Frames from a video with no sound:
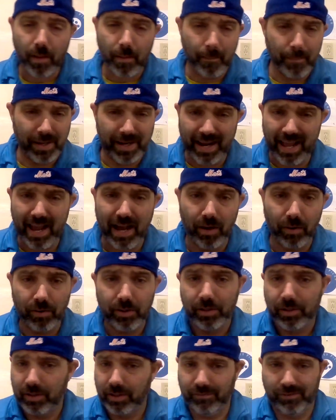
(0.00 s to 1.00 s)
But now,
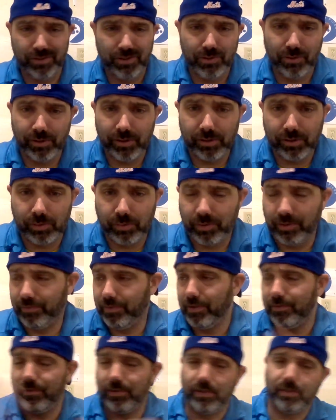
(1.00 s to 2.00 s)
if you join on the
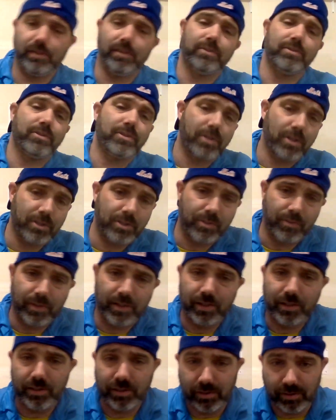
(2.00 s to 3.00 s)
25th, it doesn't charge you
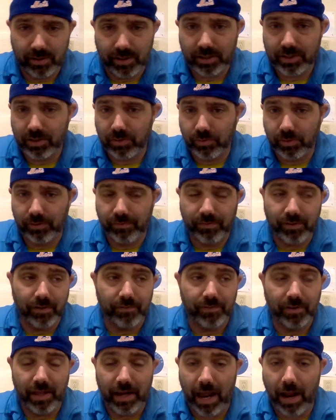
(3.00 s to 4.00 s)
again till the next
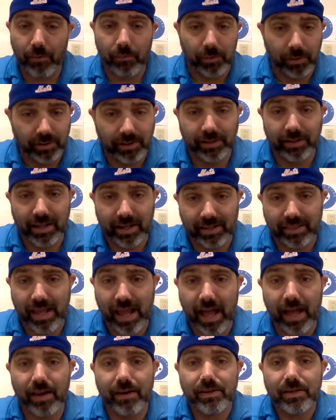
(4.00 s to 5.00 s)
25th. And I really like
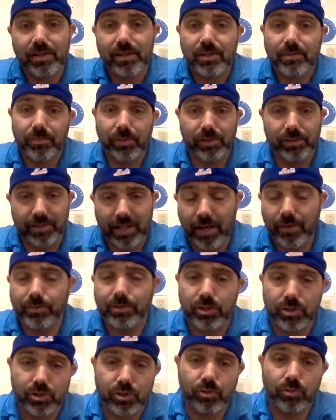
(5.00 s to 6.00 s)
that, because now it's
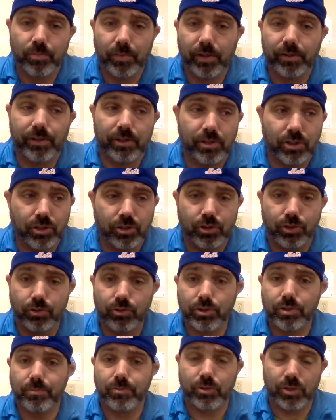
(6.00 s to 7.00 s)
a true month. It's a true
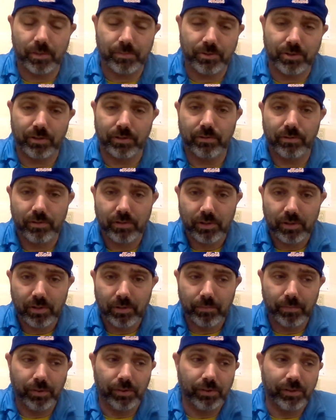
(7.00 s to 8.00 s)
subscription
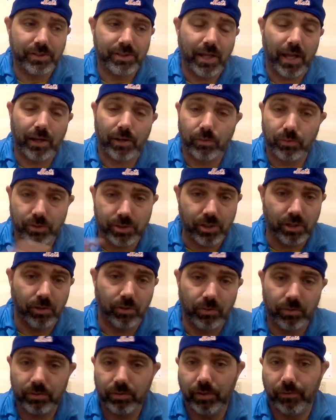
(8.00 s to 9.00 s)
billing cycle.
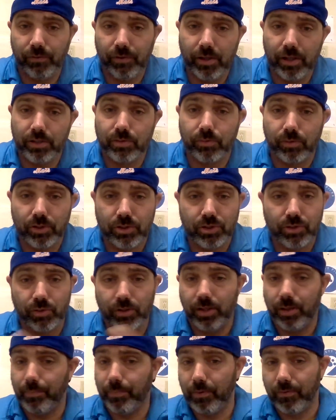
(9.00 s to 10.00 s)
So if you guys want to
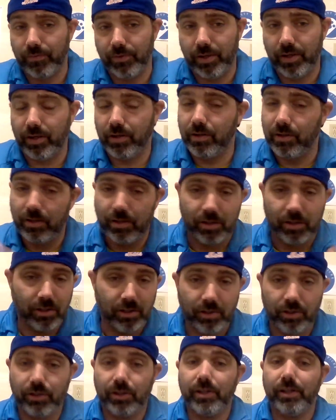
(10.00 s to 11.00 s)
join up over there,
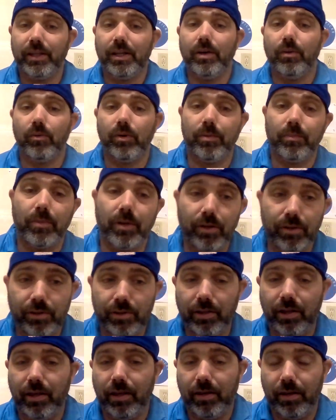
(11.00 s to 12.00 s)
you're going to get 1 month
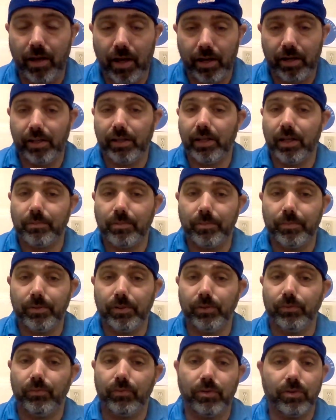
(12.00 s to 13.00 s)
and not get double
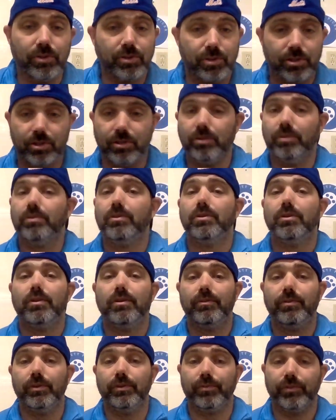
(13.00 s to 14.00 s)
billed for it. So
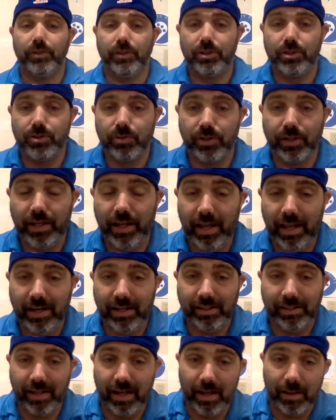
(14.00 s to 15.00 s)
feel free to join at
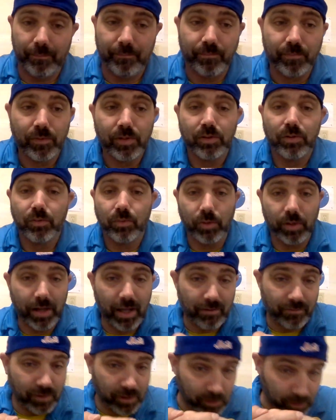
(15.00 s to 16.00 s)
any time. We're going to
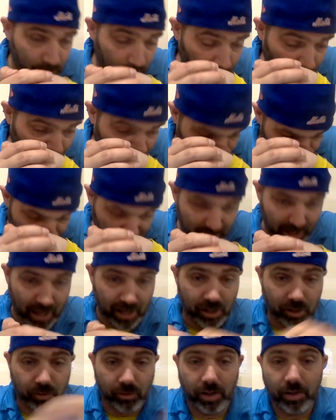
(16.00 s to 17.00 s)
have another great week. Had
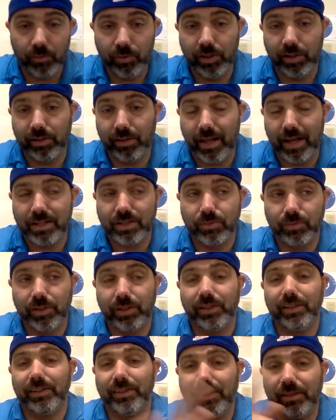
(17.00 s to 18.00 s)
a great week last
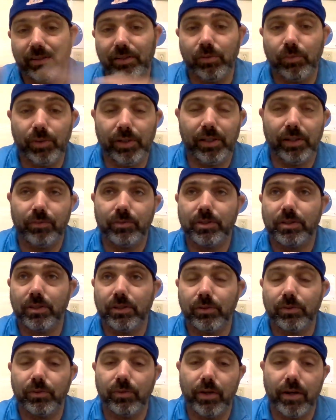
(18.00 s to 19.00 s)
week, and then the weekend was a
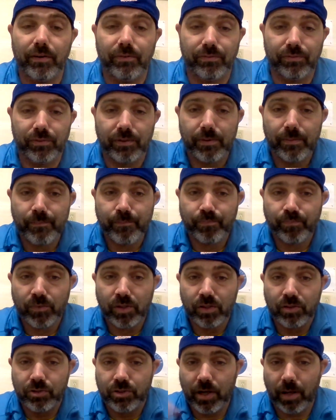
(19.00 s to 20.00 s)
little rough.
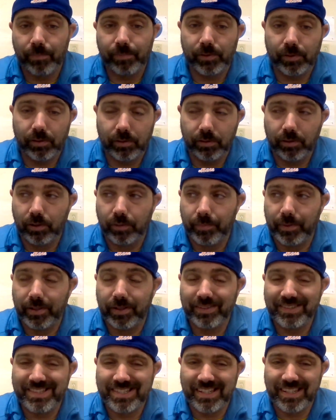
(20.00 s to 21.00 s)
Dropped a little bit
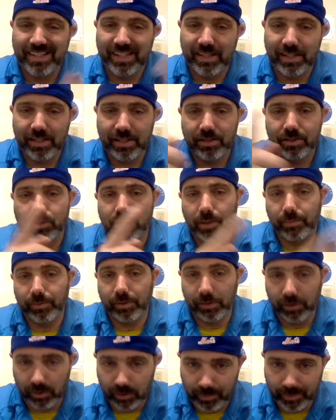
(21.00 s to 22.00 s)
on Sunday. Dropped a
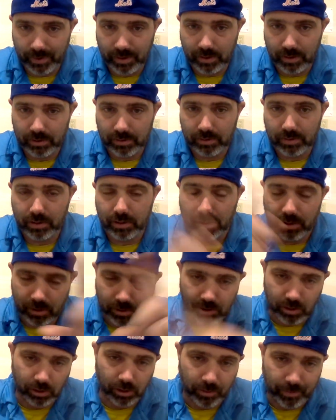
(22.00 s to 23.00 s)
little bit
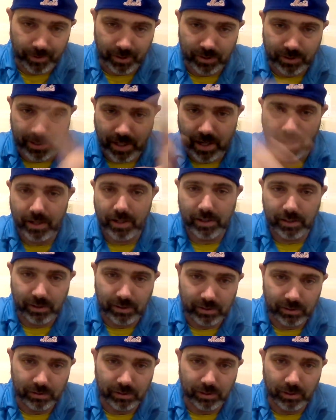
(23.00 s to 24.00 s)
on Saturday.
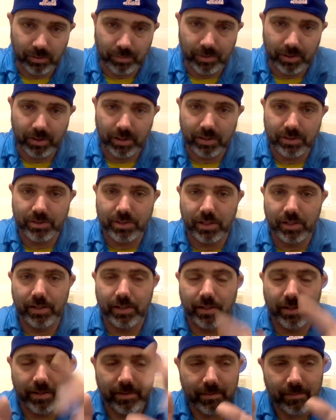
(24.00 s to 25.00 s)
A little bit on
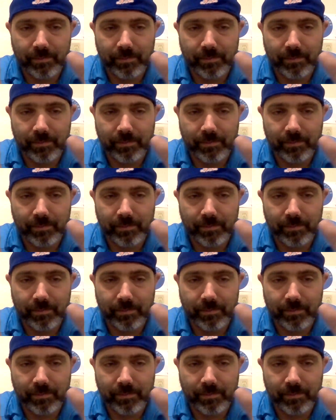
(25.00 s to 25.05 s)
Sunday.